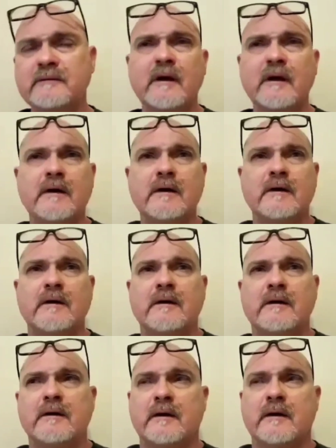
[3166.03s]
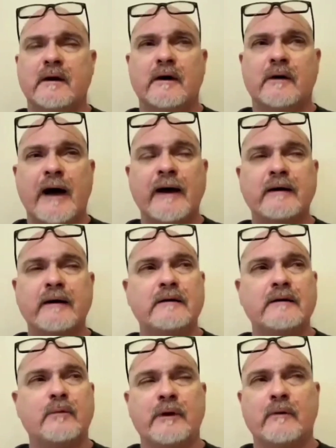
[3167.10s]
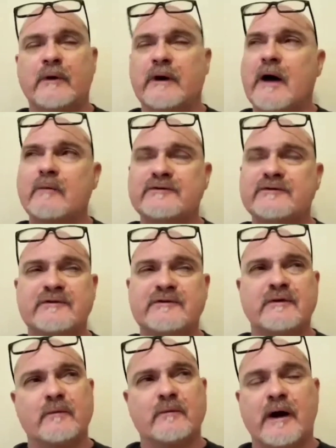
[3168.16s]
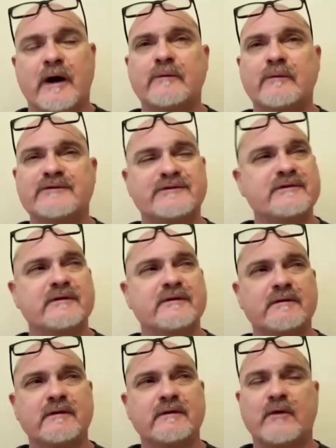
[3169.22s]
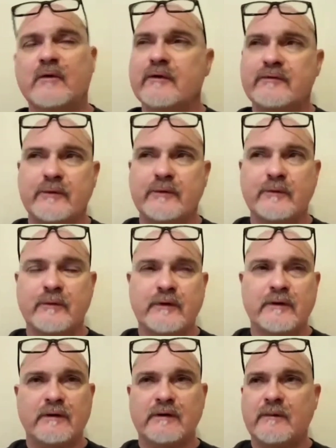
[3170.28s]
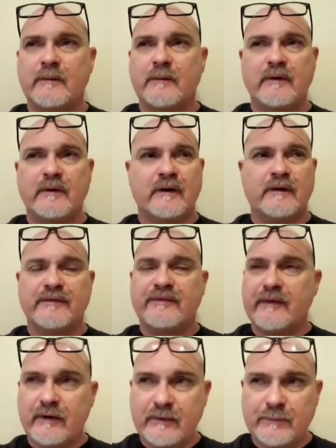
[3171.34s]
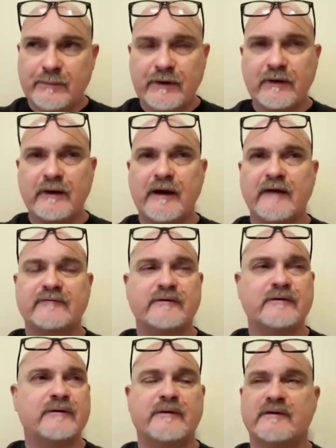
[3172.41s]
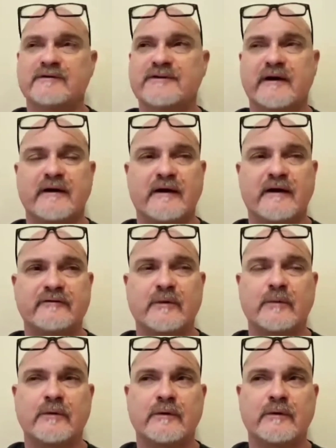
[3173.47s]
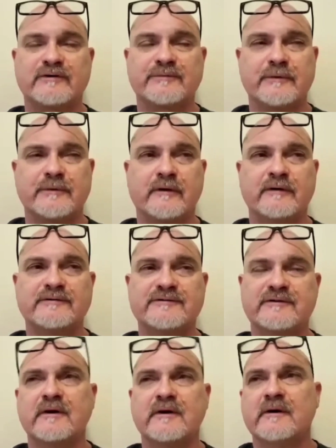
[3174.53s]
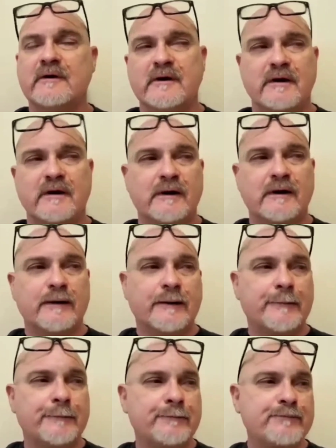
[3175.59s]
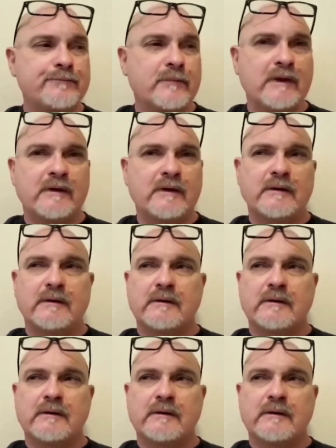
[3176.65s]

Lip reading: And I when I was going through therapy after the psychiatric ward experience, um,